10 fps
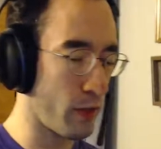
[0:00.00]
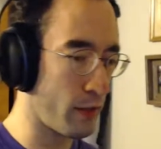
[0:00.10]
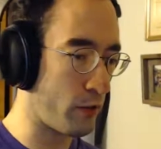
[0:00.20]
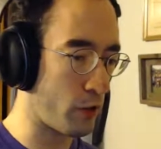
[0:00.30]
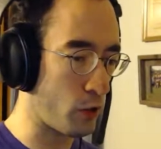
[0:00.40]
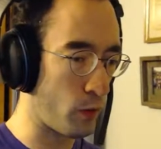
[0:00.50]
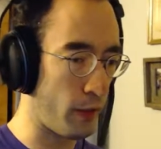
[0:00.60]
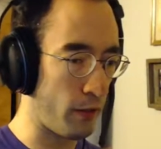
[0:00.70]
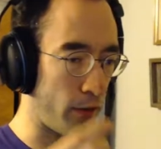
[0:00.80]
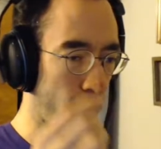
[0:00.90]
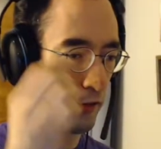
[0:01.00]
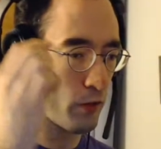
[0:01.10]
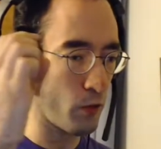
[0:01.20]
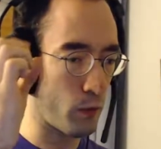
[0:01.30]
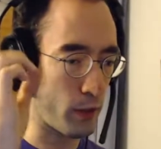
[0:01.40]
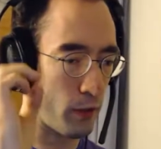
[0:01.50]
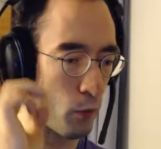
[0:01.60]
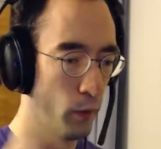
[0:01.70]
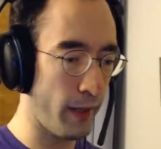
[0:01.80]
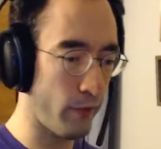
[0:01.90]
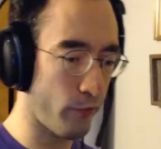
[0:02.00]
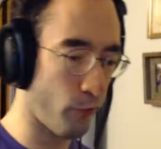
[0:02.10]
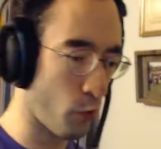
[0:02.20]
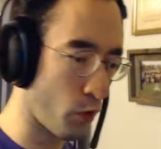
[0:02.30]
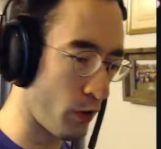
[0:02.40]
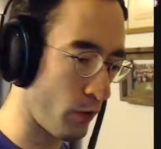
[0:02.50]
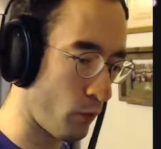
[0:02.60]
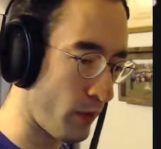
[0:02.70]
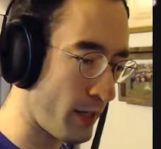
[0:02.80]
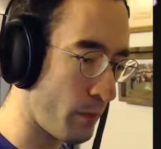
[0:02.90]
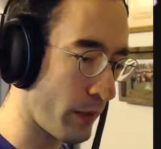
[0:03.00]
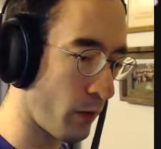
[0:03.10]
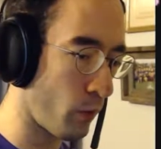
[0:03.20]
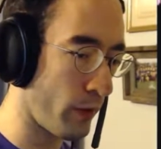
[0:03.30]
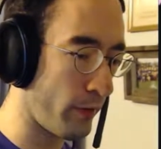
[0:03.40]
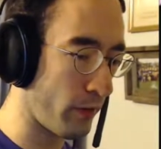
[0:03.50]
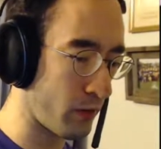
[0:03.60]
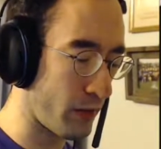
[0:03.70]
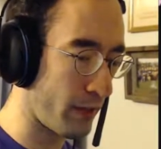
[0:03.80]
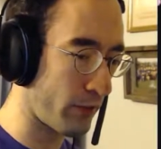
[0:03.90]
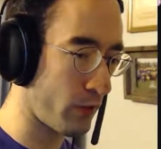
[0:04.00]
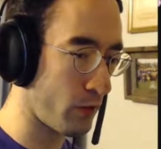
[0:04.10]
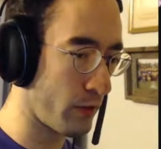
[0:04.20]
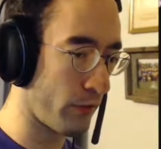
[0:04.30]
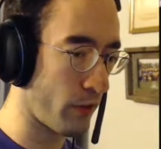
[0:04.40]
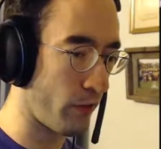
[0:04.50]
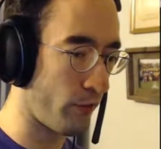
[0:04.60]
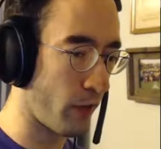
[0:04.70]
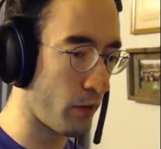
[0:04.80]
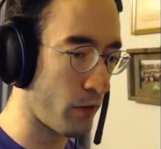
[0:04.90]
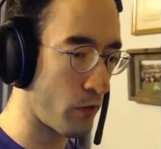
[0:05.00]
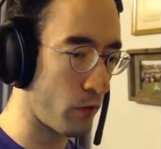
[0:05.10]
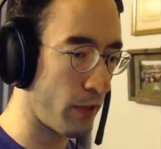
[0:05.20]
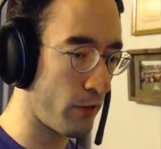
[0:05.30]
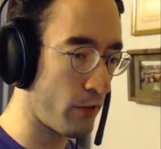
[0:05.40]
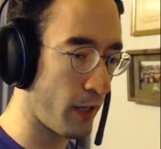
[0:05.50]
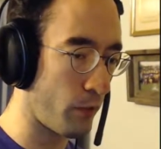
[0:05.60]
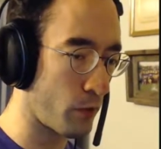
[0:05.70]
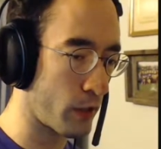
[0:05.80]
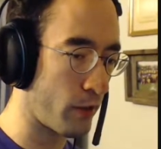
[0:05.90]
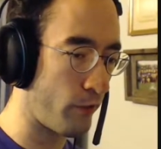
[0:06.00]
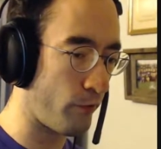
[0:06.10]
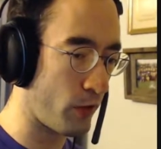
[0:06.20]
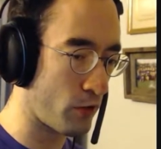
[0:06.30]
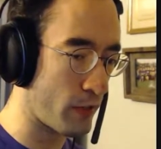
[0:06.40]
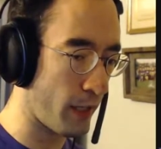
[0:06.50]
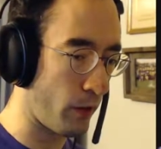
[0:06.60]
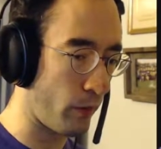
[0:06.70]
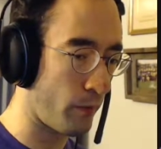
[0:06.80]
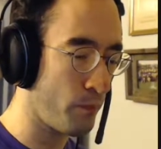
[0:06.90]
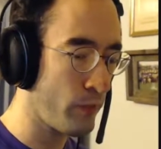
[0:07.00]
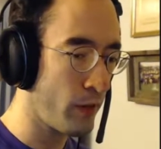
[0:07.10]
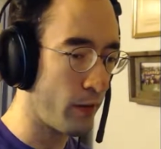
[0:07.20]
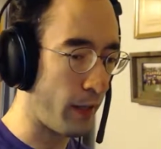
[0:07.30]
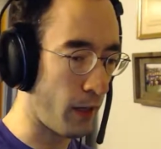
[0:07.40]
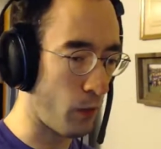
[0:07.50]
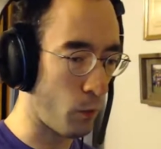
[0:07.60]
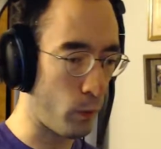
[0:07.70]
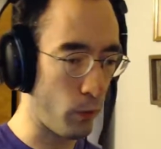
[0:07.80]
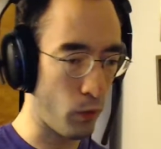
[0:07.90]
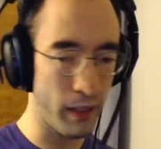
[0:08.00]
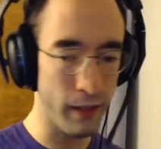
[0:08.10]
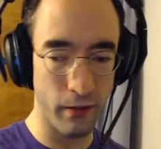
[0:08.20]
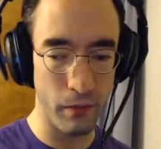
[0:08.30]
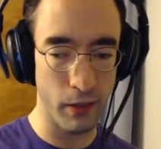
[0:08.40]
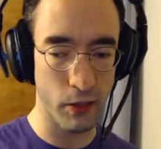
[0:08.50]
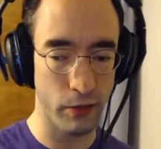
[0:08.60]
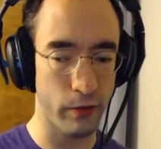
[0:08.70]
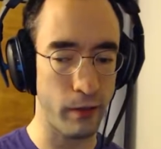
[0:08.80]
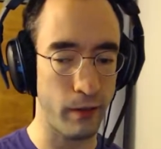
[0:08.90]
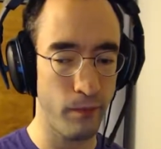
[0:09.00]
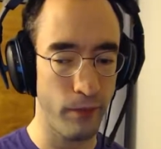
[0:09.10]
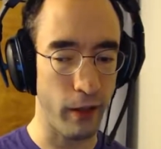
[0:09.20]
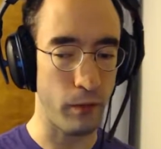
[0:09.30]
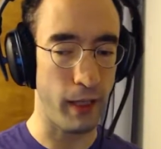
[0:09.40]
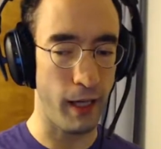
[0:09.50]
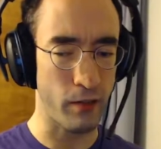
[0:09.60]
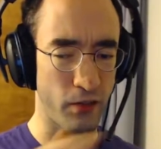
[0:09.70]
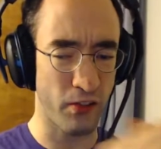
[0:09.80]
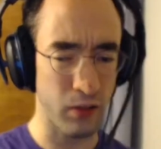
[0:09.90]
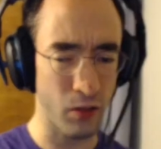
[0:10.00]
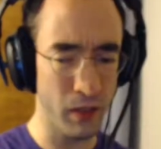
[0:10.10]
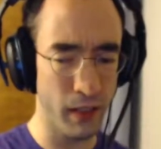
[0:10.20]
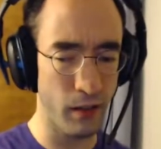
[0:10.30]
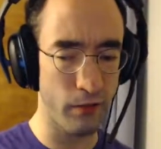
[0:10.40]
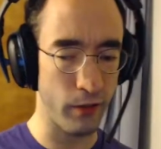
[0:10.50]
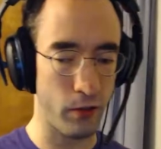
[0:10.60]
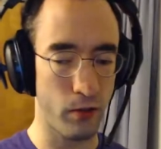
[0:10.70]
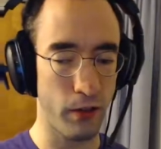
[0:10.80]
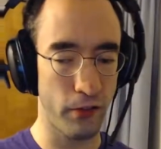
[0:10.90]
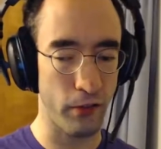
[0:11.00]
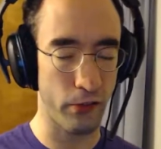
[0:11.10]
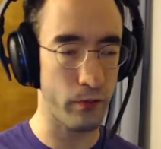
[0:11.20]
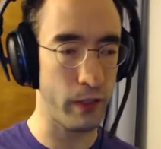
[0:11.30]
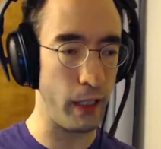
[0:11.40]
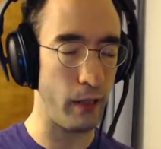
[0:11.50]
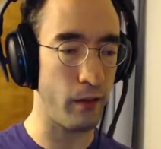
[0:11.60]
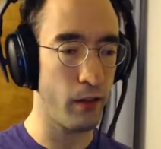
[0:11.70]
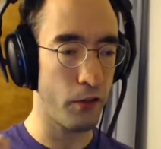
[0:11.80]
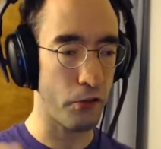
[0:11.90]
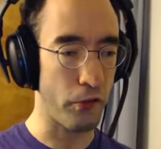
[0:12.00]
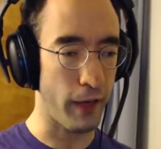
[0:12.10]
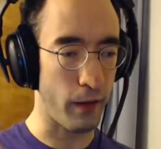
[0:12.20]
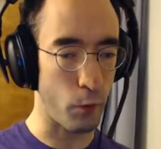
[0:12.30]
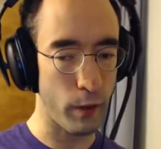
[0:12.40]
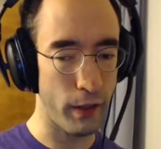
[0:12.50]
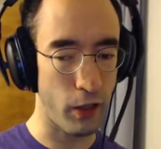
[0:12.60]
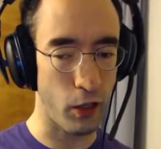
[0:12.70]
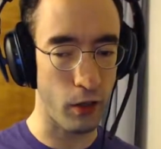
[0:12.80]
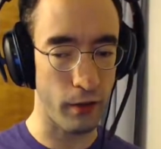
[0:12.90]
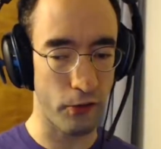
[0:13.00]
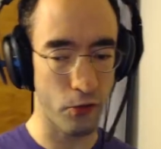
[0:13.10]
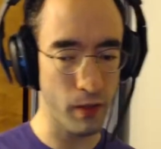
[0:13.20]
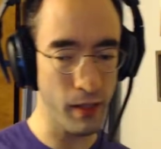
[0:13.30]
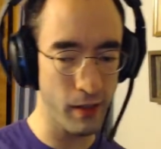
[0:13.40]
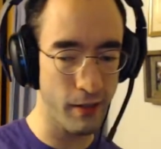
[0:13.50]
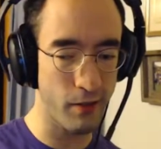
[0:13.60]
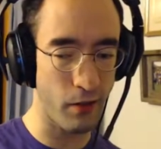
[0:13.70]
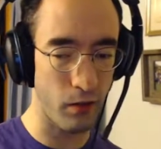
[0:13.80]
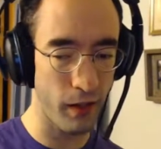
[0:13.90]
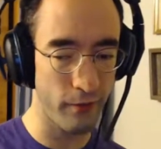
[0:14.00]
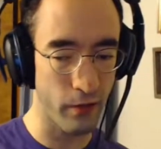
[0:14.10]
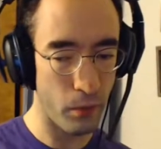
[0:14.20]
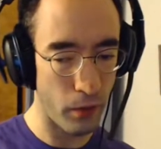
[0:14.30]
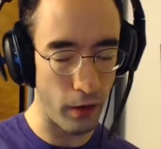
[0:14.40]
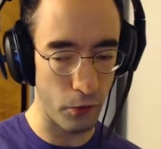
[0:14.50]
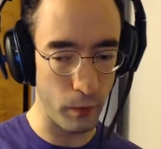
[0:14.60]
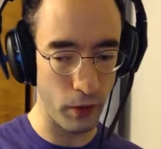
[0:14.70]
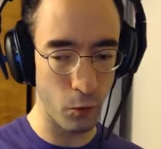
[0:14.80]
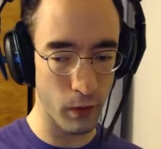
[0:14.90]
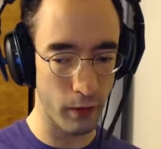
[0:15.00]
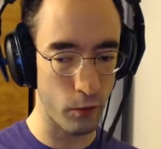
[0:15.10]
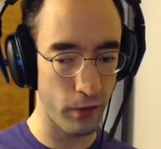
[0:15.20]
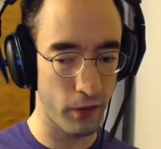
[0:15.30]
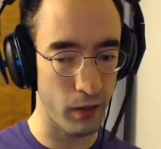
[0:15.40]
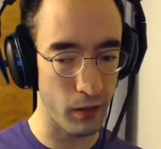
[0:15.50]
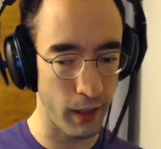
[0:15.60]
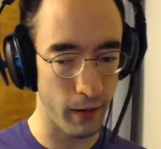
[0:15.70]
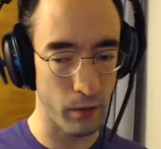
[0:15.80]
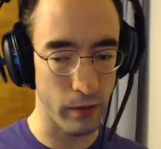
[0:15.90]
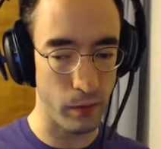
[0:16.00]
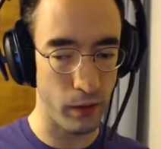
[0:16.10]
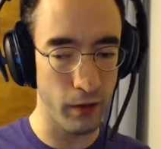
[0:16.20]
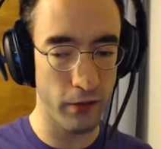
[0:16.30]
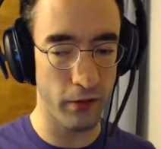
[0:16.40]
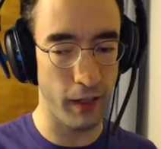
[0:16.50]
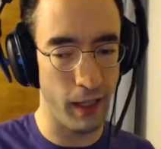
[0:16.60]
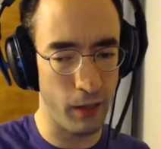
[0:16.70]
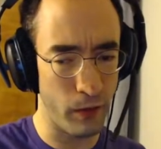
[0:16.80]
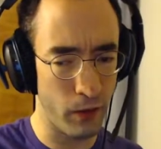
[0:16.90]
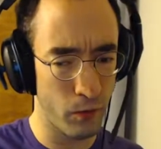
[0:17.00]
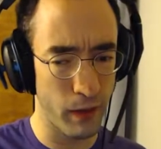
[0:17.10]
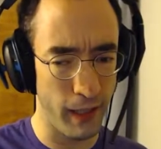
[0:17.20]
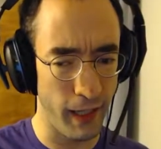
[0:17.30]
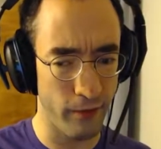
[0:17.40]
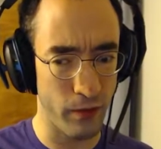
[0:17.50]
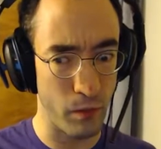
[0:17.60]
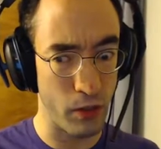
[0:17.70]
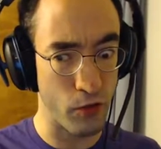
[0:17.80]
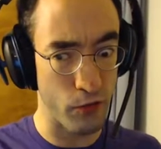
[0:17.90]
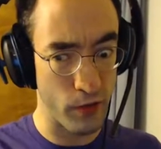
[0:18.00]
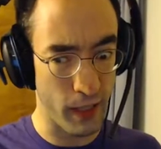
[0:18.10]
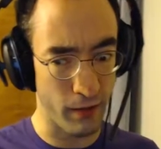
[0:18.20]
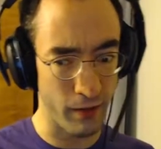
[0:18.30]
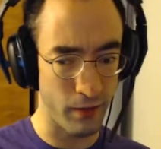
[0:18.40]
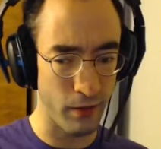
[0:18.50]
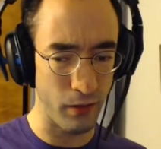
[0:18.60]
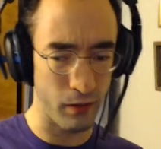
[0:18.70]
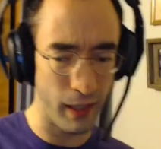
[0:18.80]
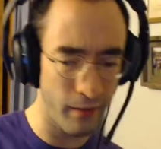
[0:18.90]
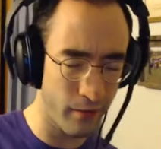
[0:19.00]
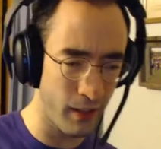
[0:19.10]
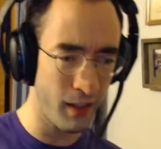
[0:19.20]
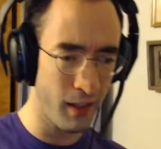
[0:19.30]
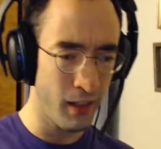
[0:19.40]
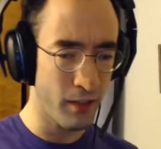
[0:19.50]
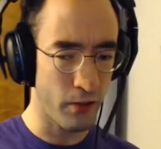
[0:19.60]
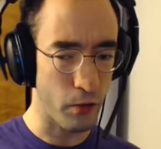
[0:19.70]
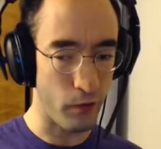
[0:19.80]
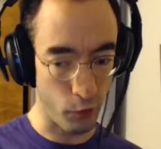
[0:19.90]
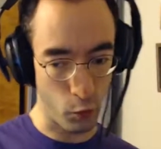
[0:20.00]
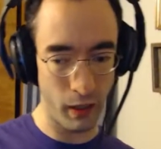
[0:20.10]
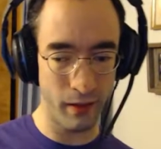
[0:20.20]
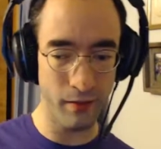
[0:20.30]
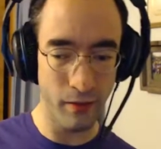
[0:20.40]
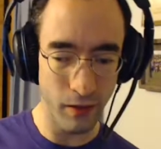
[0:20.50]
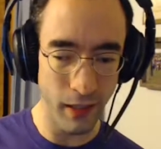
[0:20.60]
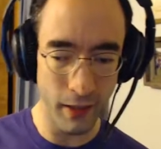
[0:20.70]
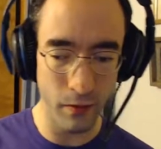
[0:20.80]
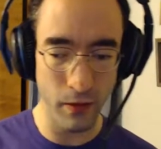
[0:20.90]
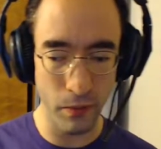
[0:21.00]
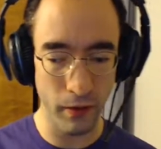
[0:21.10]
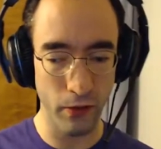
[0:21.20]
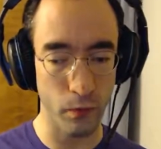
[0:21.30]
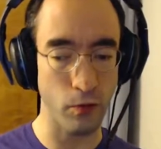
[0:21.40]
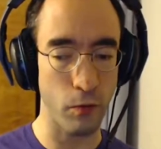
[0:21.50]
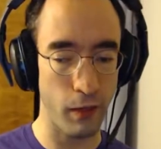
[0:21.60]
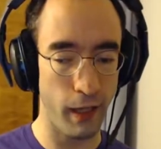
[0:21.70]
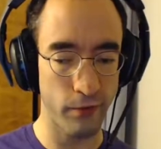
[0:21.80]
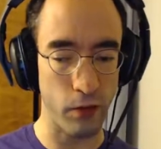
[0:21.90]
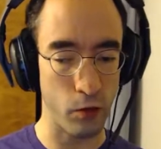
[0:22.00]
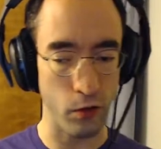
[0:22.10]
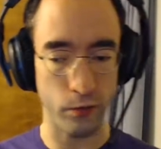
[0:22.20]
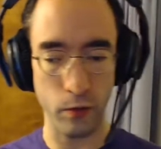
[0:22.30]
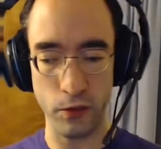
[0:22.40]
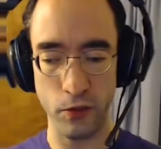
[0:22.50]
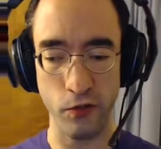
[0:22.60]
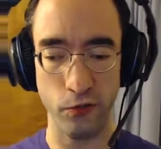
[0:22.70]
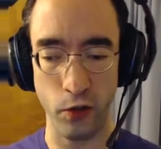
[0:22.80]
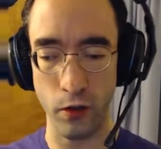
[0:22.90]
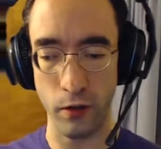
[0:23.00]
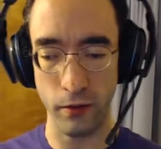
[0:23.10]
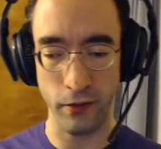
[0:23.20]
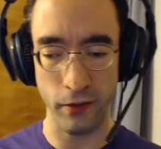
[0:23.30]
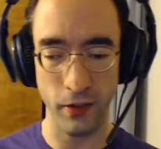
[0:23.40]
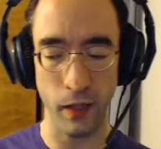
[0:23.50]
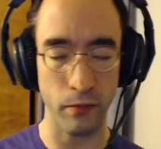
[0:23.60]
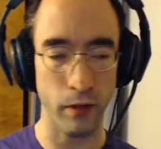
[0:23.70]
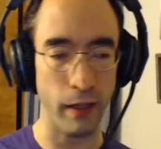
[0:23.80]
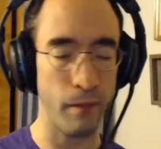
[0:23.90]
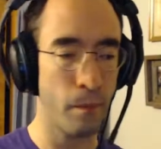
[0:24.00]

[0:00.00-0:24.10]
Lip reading: to do is we're going to wait for right about when this last turret is going to fire another laser, and we're going to veer down. Now, we wanted to make sure that we edged slowly enough across the screen so that we are strictly to the left of the boss. We don't want to risk colliding with the boss, and we don't want to have to maneuver down into the left to avoid colliding with the boss, which we would have to do if we were too far to the top right.